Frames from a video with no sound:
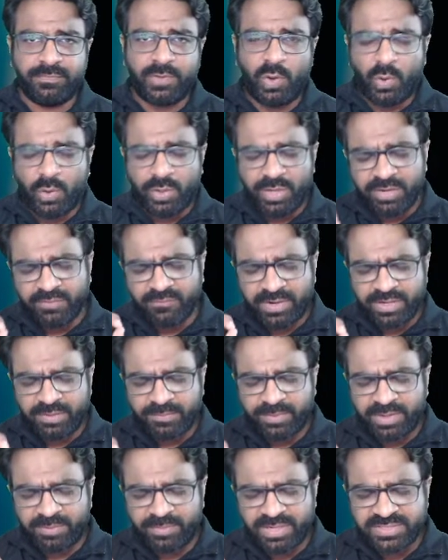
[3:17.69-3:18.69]
Only one
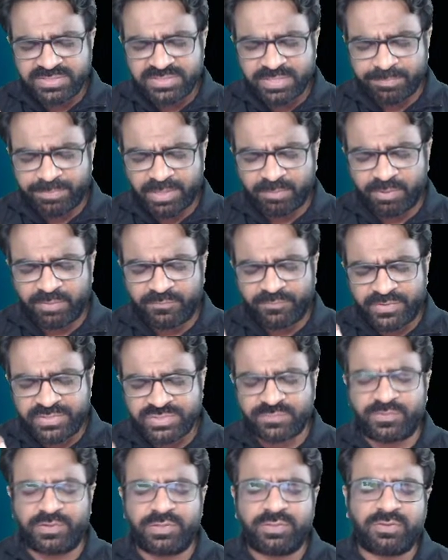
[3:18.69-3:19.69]
amendment is applicable. First
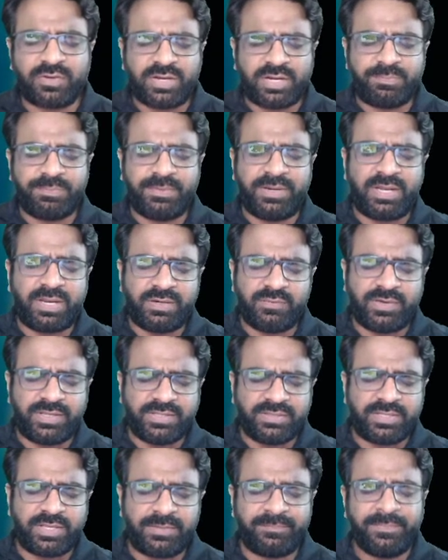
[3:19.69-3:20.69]
of all, let me tell you one
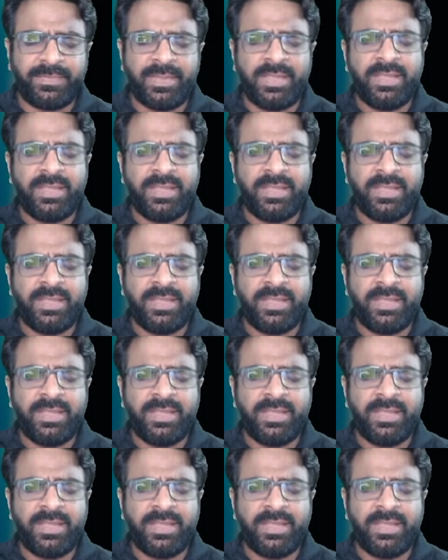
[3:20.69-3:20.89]
thing.